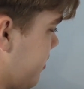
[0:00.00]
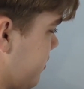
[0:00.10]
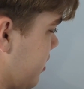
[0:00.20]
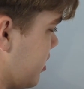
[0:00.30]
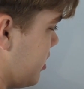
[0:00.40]
we have a
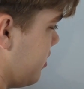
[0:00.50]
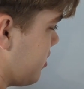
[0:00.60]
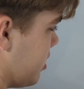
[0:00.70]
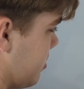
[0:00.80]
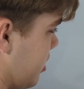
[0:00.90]
function that
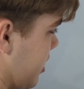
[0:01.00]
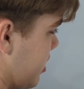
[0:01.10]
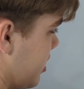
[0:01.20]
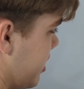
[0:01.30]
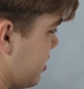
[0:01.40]
looks something
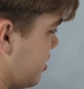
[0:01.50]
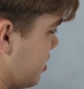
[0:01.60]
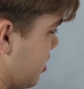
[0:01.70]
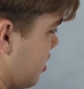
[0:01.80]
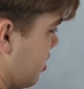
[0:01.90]
like this,